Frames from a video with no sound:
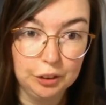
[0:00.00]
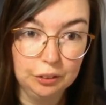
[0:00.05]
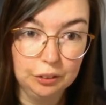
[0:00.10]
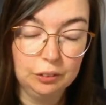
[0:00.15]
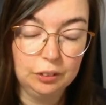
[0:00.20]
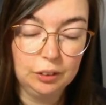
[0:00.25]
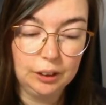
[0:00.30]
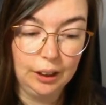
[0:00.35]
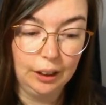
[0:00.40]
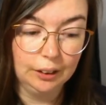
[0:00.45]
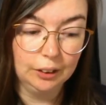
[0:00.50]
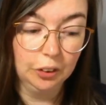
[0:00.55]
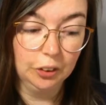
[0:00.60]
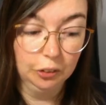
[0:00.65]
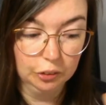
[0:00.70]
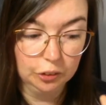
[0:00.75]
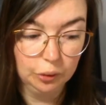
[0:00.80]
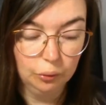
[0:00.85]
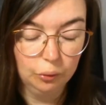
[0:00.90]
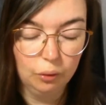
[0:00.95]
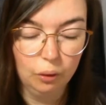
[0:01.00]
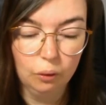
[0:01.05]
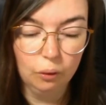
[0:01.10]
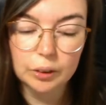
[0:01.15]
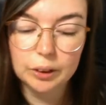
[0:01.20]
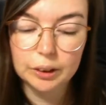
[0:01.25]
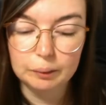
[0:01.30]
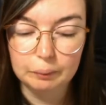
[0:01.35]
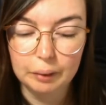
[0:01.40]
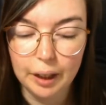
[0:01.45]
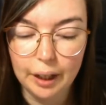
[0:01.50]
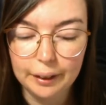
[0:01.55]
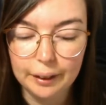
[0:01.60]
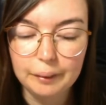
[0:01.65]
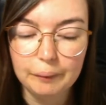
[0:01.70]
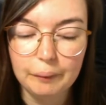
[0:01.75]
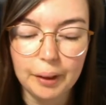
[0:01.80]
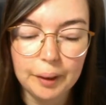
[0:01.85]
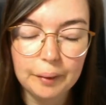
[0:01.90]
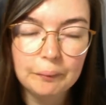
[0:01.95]
standing too close to me
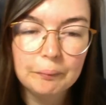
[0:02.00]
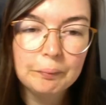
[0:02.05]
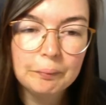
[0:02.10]
anyway.